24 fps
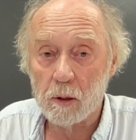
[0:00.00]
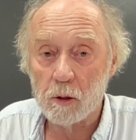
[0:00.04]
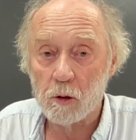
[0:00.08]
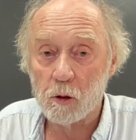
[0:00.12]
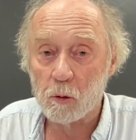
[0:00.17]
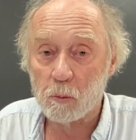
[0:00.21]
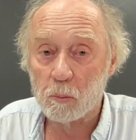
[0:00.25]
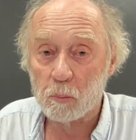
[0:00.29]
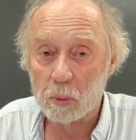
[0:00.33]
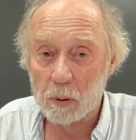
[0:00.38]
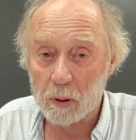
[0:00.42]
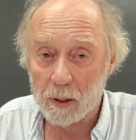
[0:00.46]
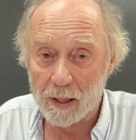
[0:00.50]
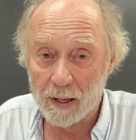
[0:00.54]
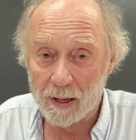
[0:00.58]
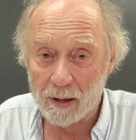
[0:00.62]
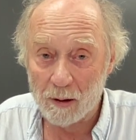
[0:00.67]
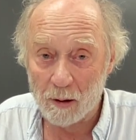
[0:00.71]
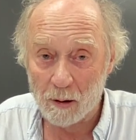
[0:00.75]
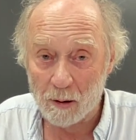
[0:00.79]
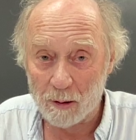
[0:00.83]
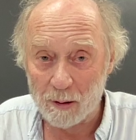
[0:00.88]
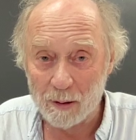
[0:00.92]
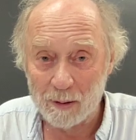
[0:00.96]
to play
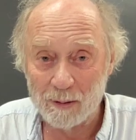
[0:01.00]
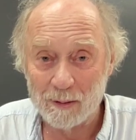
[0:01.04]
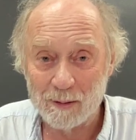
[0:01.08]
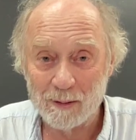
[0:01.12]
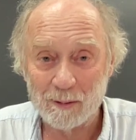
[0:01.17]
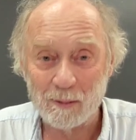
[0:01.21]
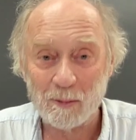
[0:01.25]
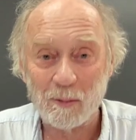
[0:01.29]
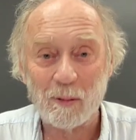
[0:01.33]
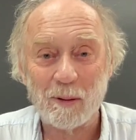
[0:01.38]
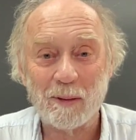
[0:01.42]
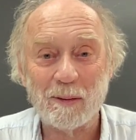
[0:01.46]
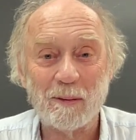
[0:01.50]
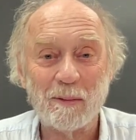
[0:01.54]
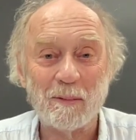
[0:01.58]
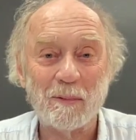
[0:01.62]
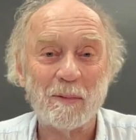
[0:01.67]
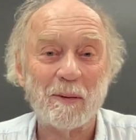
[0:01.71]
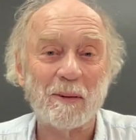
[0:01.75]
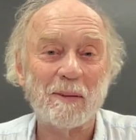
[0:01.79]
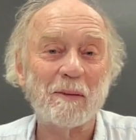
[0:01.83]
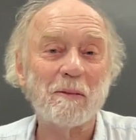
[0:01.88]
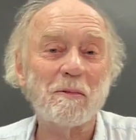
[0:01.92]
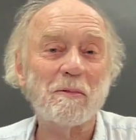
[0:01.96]
on. One
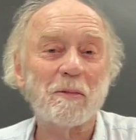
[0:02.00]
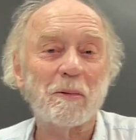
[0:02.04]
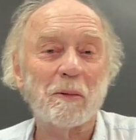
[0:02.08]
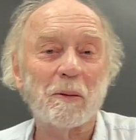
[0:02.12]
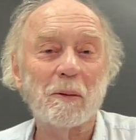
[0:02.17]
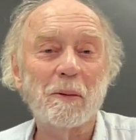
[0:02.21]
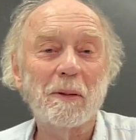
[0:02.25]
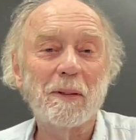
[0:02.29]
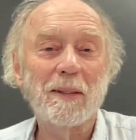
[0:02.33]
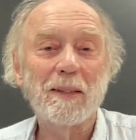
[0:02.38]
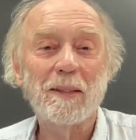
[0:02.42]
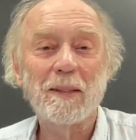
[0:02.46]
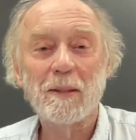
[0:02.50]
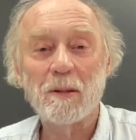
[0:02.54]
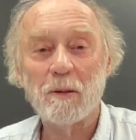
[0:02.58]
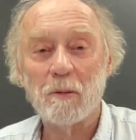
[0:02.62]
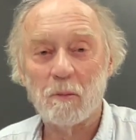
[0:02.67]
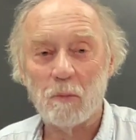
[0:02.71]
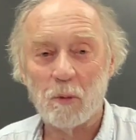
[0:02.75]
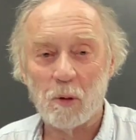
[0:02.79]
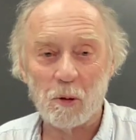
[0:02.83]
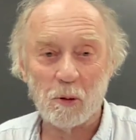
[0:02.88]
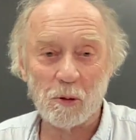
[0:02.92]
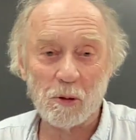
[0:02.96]
wonderful
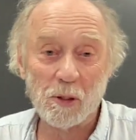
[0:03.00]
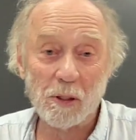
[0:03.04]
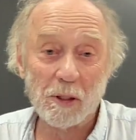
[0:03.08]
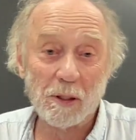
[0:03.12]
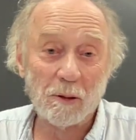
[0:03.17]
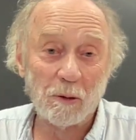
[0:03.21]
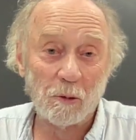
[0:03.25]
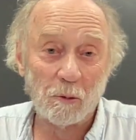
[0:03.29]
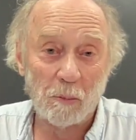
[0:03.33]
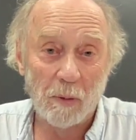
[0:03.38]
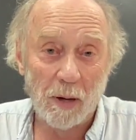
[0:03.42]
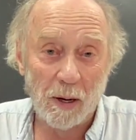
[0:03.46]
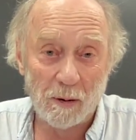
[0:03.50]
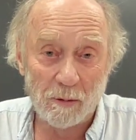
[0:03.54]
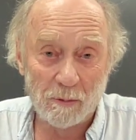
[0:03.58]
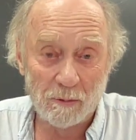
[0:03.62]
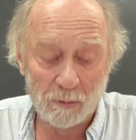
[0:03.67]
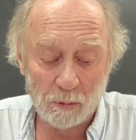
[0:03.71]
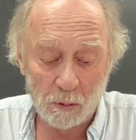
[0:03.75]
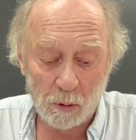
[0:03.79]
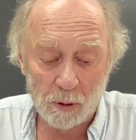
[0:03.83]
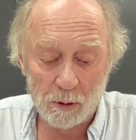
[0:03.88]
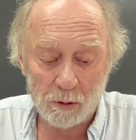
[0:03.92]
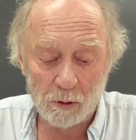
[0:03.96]
musical
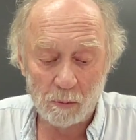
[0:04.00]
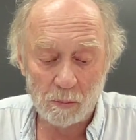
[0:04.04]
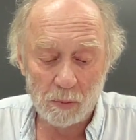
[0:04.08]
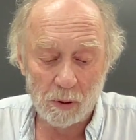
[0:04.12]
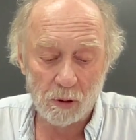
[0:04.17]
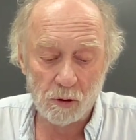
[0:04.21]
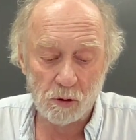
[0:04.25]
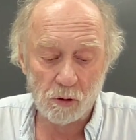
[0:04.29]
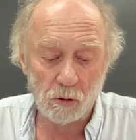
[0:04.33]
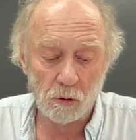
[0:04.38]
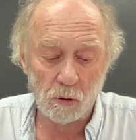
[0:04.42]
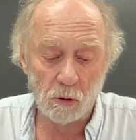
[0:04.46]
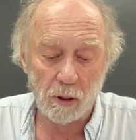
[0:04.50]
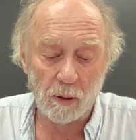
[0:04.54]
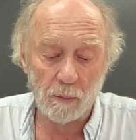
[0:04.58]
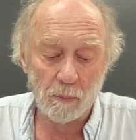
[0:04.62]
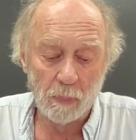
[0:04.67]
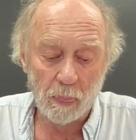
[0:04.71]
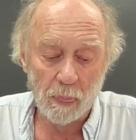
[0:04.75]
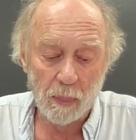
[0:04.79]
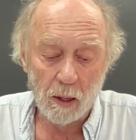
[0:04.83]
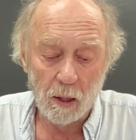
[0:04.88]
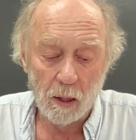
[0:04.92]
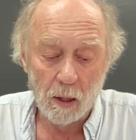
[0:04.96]
metaphor, to be sure.
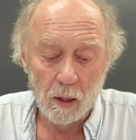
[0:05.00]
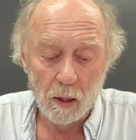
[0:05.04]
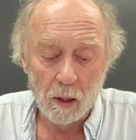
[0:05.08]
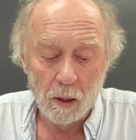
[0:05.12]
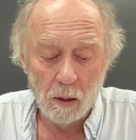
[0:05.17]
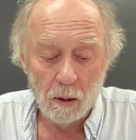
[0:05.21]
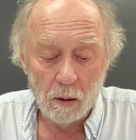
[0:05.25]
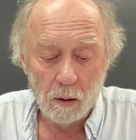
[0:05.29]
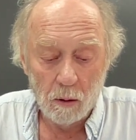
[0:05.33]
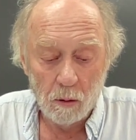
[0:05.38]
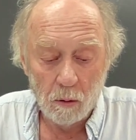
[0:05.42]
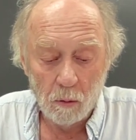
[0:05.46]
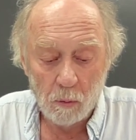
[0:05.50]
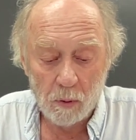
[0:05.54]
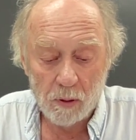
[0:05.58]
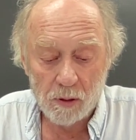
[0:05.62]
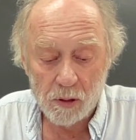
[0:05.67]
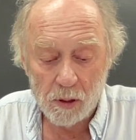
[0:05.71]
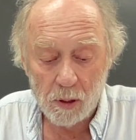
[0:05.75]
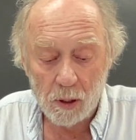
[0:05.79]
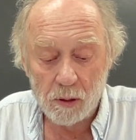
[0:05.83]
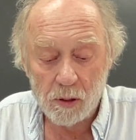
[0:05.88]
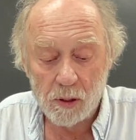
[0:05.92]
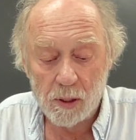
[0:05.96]
With
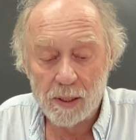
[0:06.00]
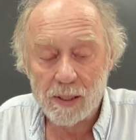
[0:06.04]
such